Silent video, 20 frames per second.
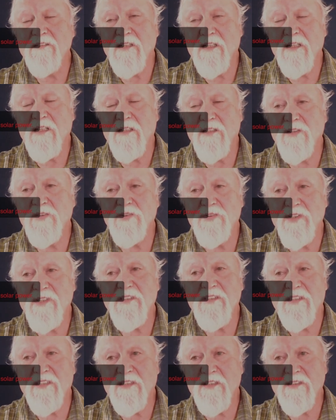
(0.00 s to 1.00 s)
including
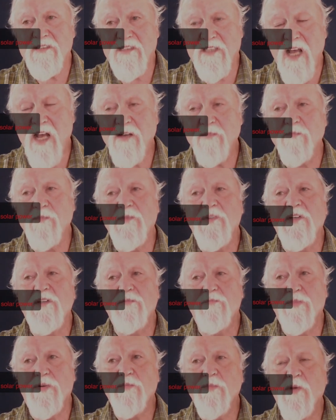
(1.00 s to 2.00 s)
some
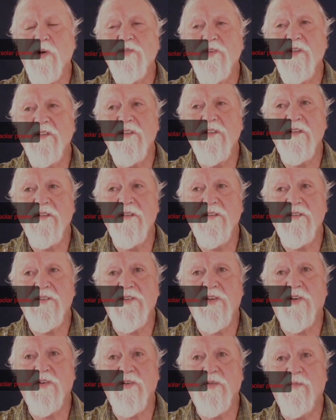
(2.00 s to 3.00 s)
that promoted
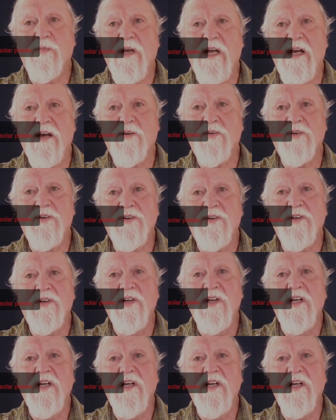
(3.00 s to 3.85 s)
solar power,